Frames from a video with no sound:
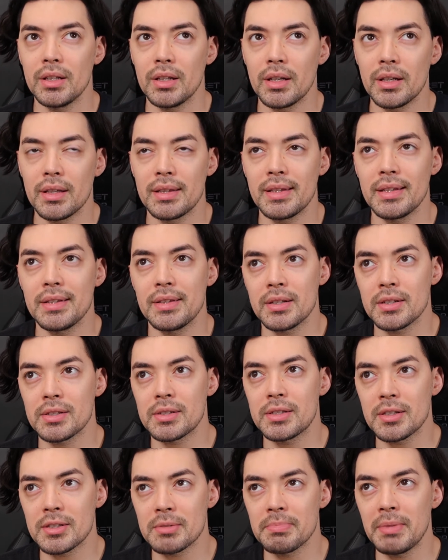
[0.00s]

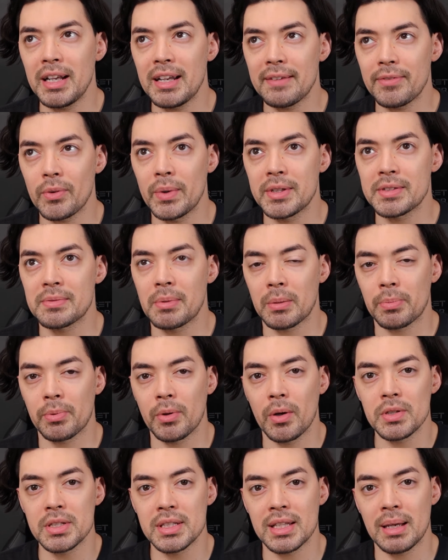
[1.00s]
there's many different ways about
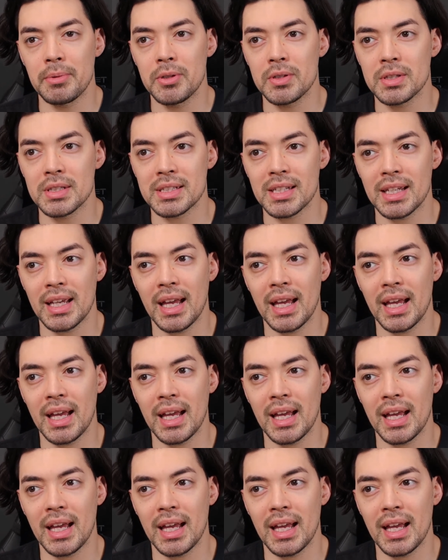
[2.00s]
approaching that, but you can say,